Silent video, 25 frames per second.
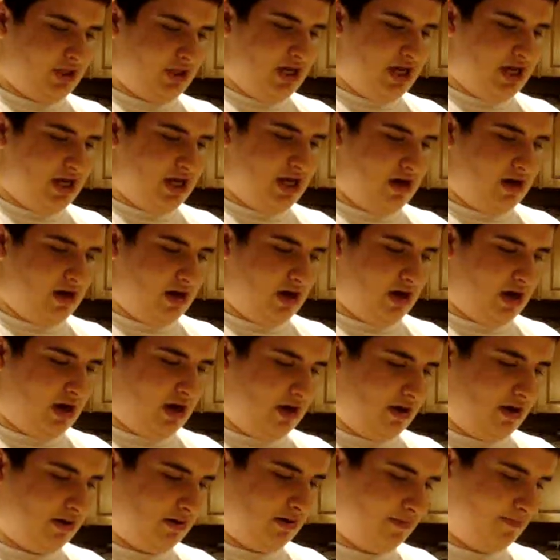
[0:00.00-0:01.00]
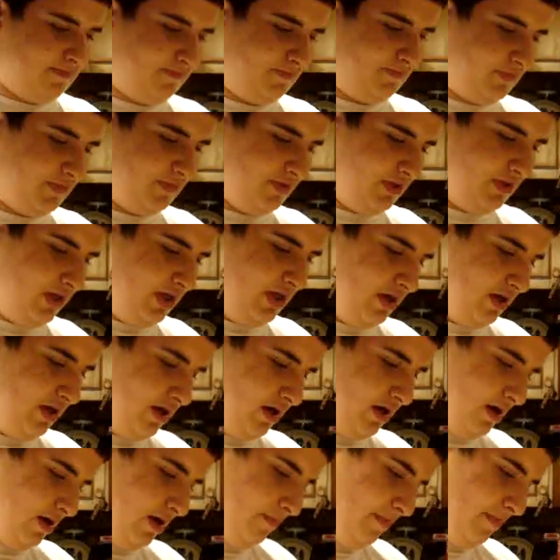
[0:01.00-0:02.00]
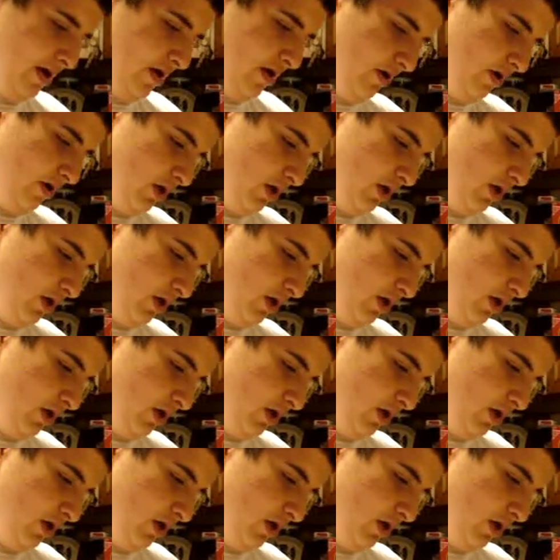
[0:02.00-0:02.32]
the battery